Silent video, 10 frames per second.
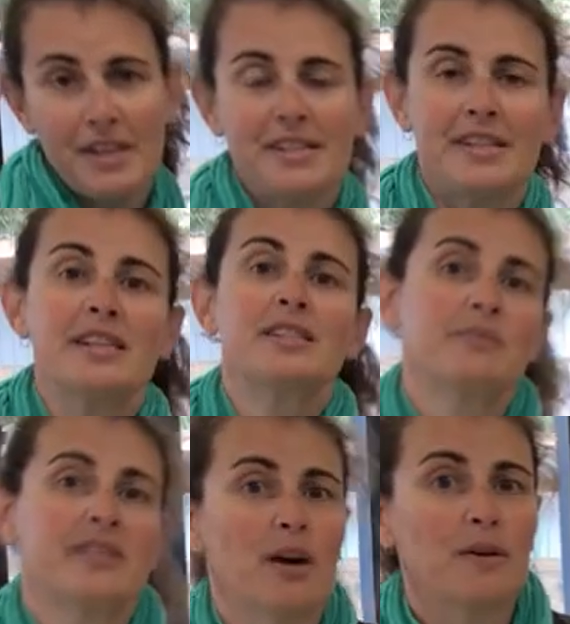these things
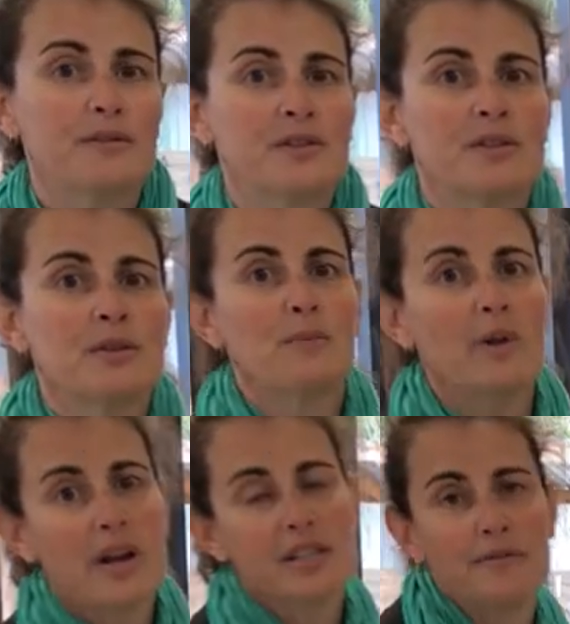themselves. We
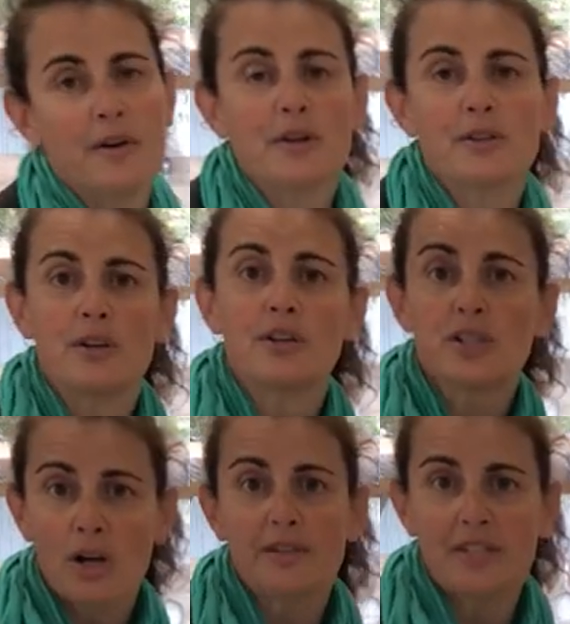like to focus on
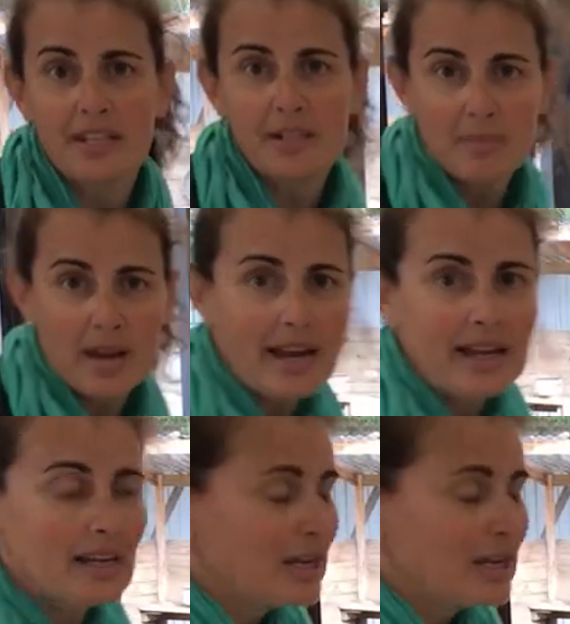child-centred play,